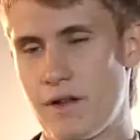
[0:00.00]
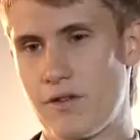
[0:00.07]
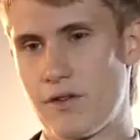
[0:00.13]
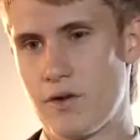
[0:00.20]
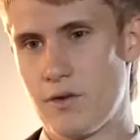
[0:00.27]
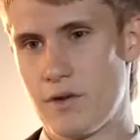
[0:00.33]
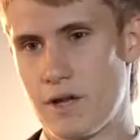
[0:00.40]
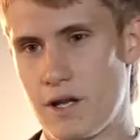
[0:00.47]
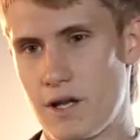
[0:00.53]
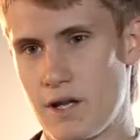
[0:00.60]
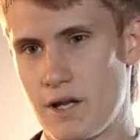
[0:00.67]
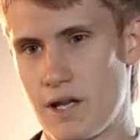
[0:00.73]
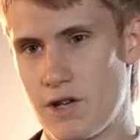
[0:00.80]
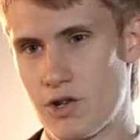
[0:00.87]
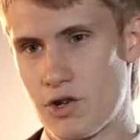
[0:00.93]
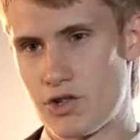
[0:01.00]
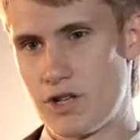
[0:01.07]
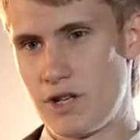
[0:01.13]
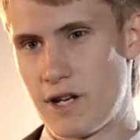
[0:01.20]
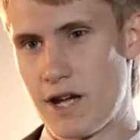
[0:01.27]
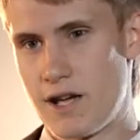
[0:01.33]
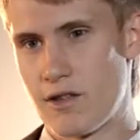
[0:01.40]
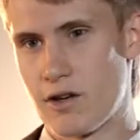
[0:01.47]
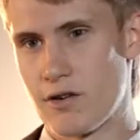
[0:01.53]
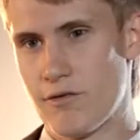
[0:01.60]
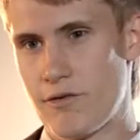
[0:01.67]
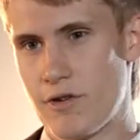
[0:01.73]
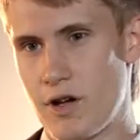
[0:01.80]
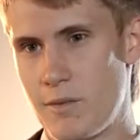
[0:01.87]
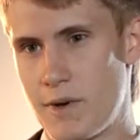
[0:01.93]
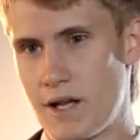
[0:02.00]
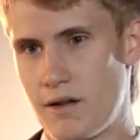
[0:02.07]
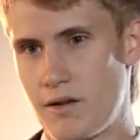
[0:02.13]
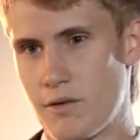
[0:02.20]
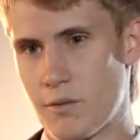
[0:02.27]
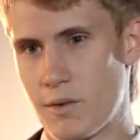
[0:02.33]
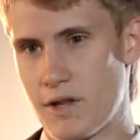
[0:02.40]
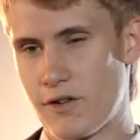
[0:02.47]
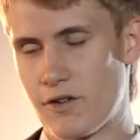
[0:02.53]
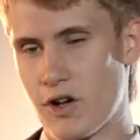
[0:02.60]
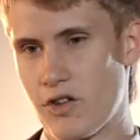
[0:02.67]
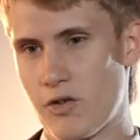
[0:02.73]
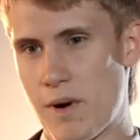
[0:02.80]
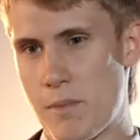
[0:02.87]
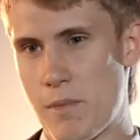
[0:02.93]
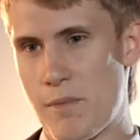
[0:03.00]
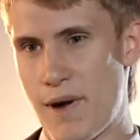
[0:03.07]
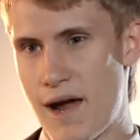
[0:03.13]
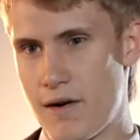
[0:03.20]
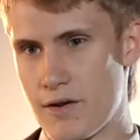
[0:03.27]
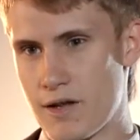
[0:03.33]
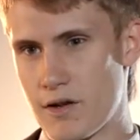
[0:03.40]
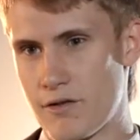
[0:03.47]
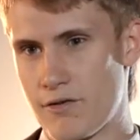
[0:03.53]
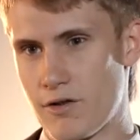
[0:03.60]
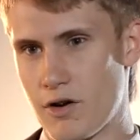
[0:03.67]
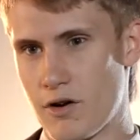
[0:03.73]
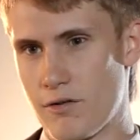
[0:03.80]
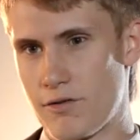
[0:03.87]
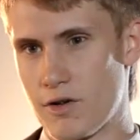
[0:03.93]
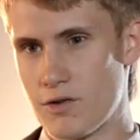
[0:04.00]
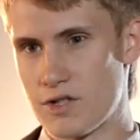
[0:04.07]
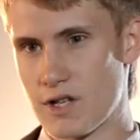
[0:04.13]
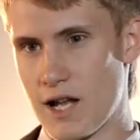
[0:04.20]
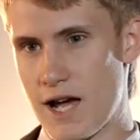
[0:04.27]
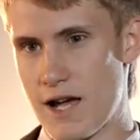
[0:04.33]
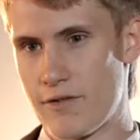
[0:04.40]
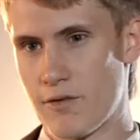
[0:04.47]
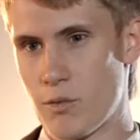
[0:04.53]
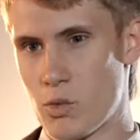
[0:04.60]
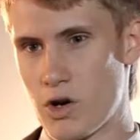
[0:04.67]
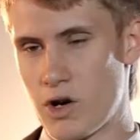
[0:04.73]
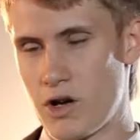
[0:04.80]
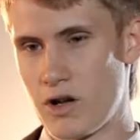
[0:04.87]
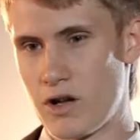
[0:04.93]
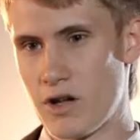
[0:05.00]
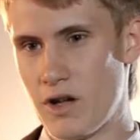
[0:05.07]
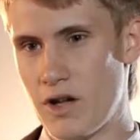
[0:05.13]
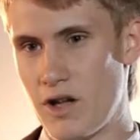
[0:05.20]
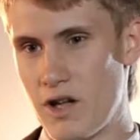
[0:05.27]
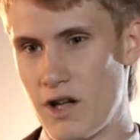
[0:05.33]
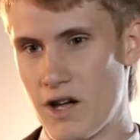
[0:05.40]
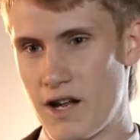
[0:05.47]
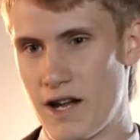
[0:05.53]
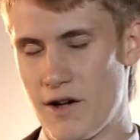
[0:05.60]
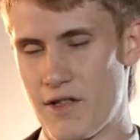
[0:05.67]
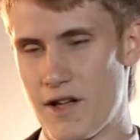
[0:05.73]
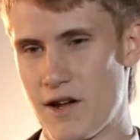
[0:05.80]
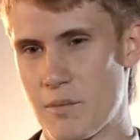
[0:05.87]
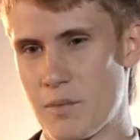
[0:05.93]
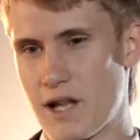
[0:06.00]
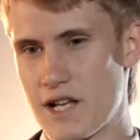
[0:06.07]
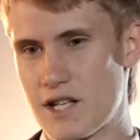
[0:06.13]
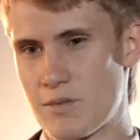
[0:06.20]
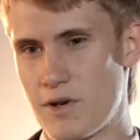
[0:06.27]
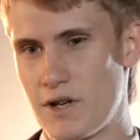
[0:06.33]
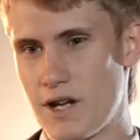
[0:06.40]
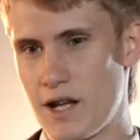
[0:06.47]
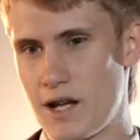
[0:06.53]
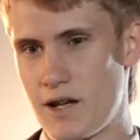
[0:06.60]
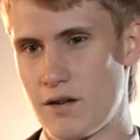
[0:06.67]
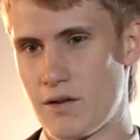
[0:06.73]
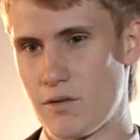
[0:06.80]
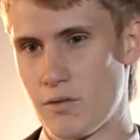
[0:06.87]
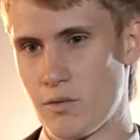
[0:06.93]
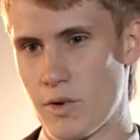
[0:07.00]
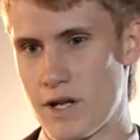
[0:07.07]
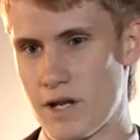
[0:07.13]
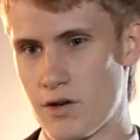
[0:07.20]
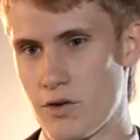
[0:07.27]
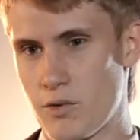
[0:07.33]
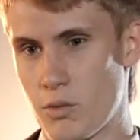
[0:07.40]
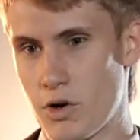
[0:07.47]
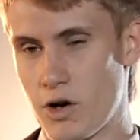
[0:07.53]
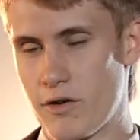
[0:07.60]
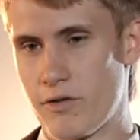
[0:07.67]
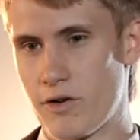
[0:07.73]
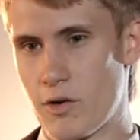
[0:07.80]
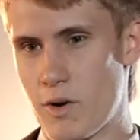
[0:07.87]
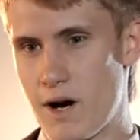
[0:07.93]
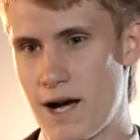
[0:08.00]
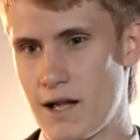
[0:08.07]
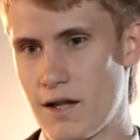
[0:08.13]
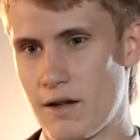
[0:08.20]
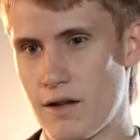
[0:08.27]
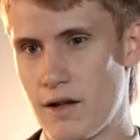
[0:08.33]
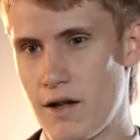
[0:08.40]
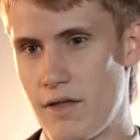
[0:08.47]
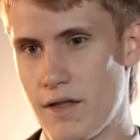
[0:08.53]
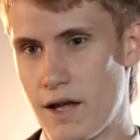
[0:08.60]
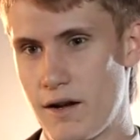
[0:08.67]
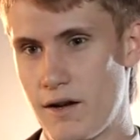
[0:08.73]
I went to the induction day that confirmed it, when they talked about preparing you for future life and work. And now they had a placement year where you could work for a while and